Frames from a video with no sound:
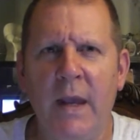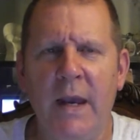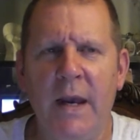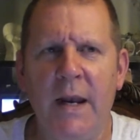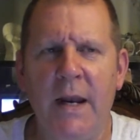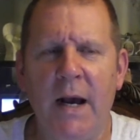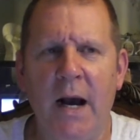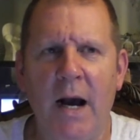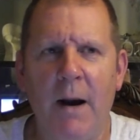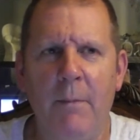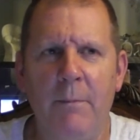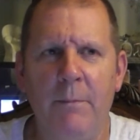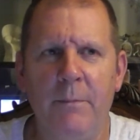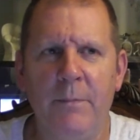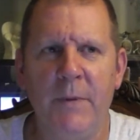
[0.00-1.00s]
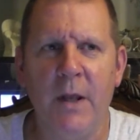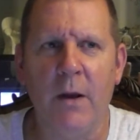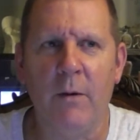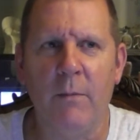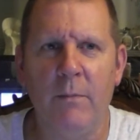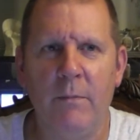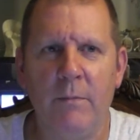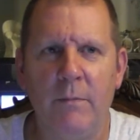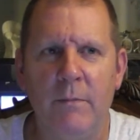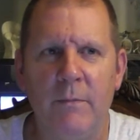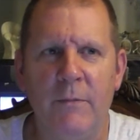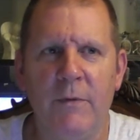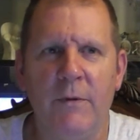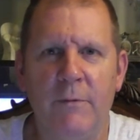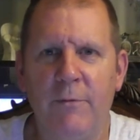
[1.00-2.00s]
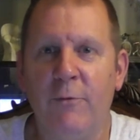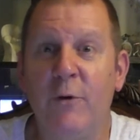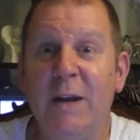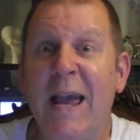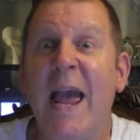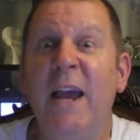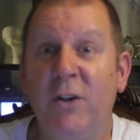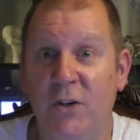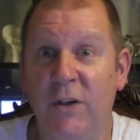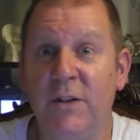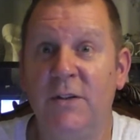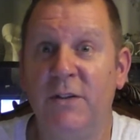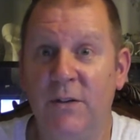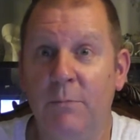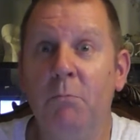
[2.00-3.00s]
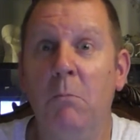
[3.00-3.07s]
in um, you know, free agents